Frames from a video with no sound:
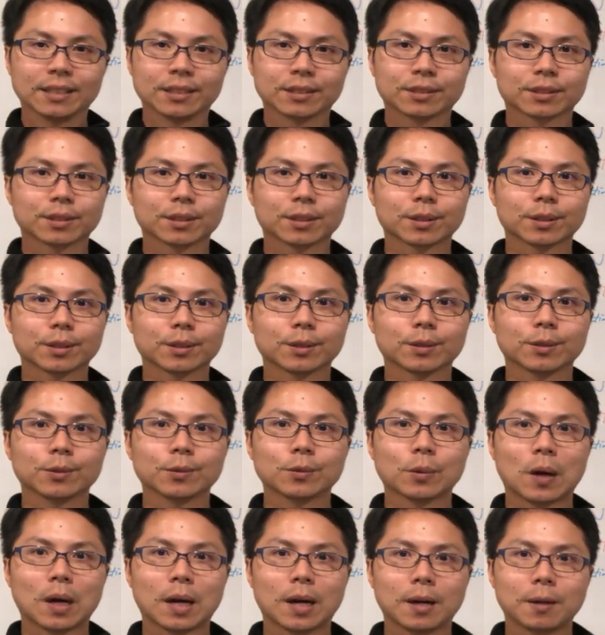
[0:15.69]

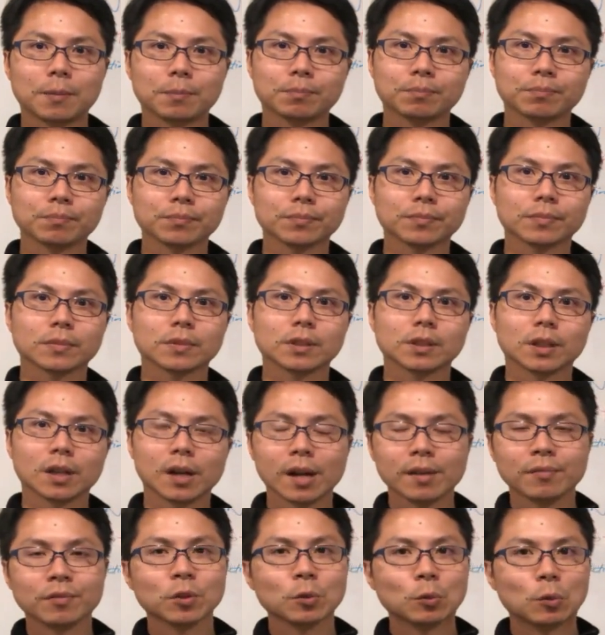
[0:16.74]
So,
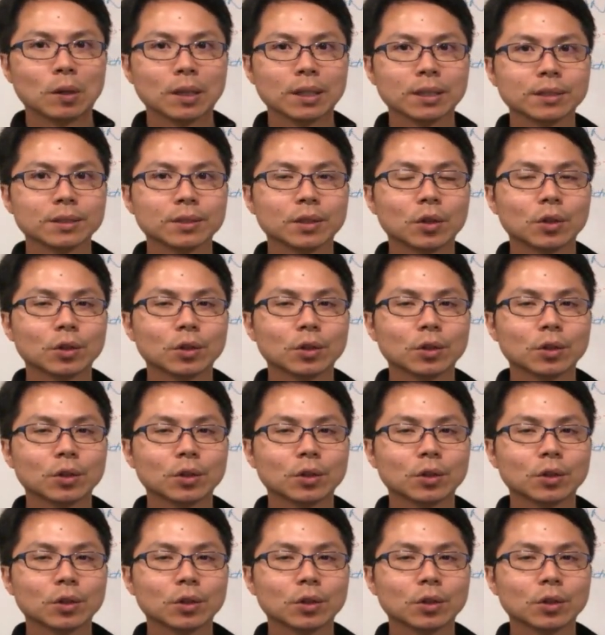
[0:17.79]
everyone